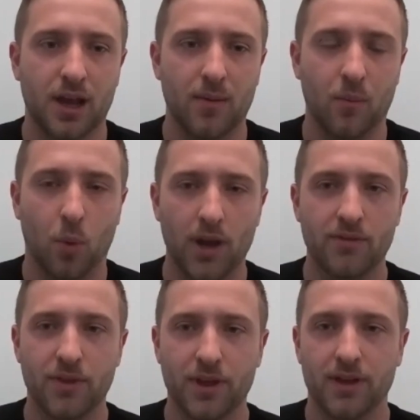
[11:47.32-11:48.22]
one
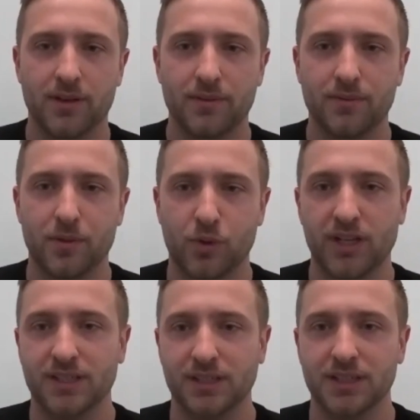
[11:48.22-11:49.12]
of the
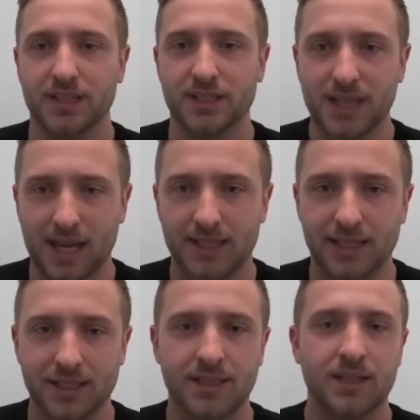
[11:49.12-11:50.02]
precedents that it's set
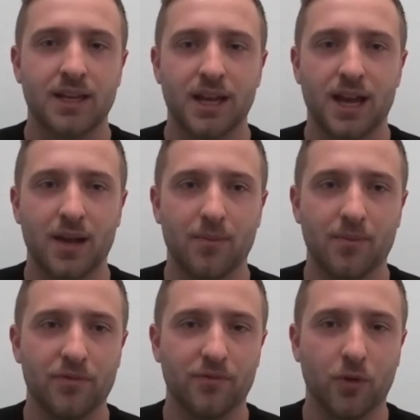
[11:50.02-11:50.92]
is
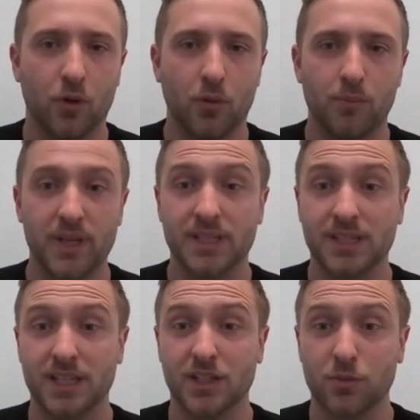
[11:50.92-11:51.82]
for
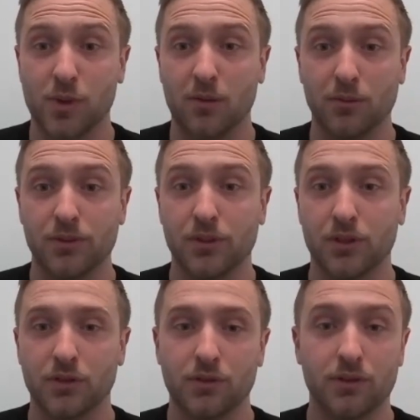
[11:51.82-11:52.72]
businesses to be able
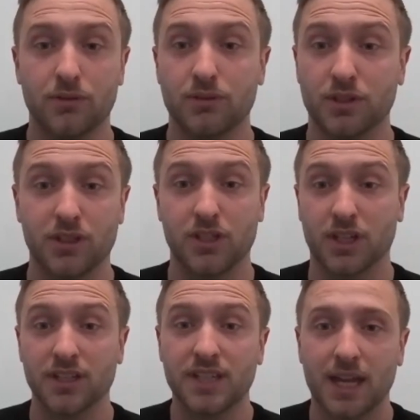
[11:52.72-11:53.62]
to
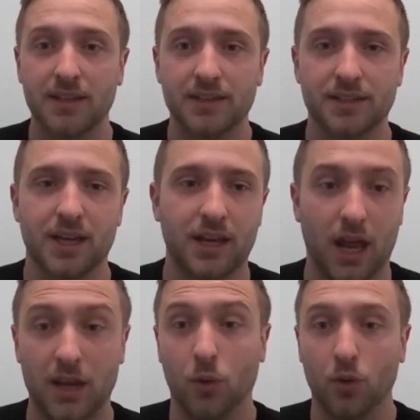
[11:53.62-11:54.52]
consent
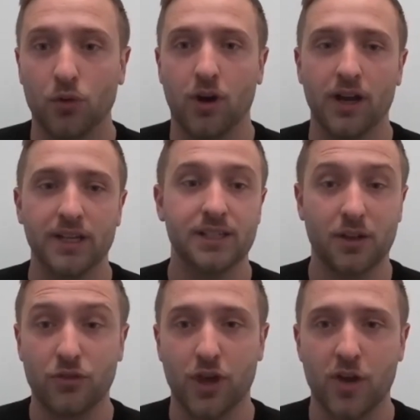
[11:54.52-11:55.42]
and authorize a
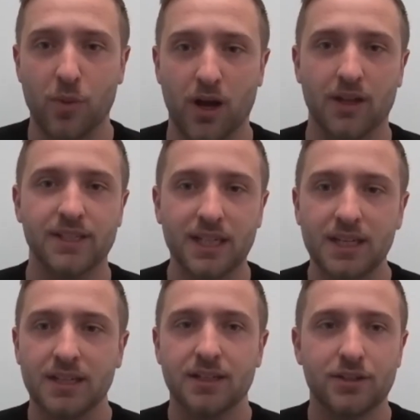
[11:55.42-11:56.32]
third
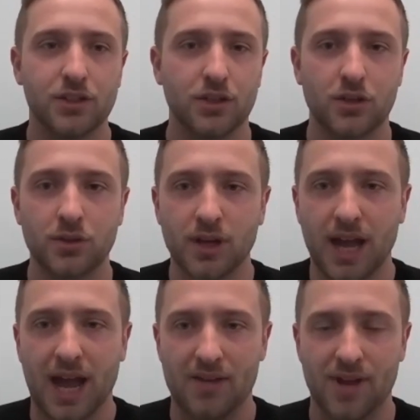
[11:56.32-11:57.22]
party to
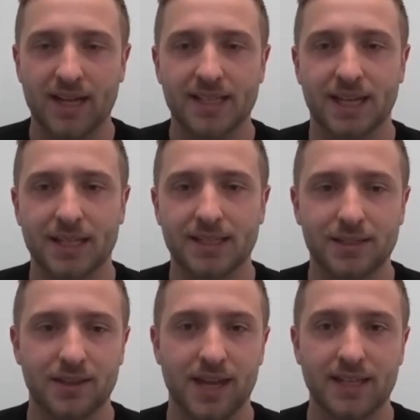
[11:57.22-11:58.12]
have access
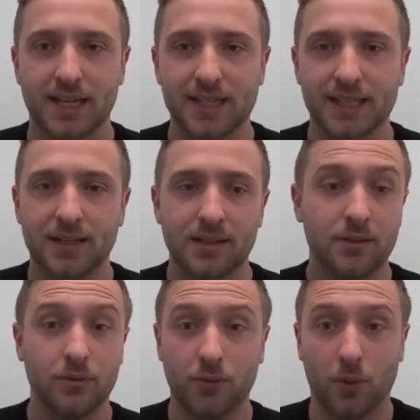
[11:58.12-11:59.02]
to their data
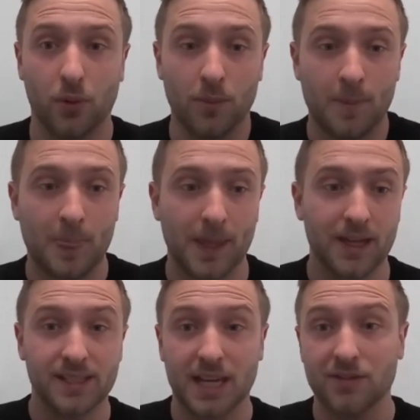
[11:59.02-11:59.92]
for,
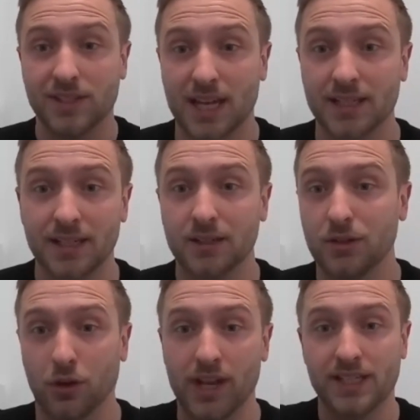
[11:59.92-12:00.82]
as David said,
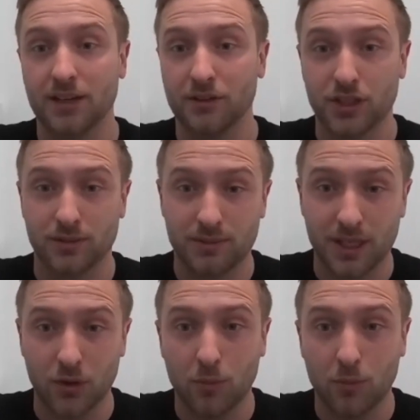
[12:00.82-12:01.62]
not necessarily just a single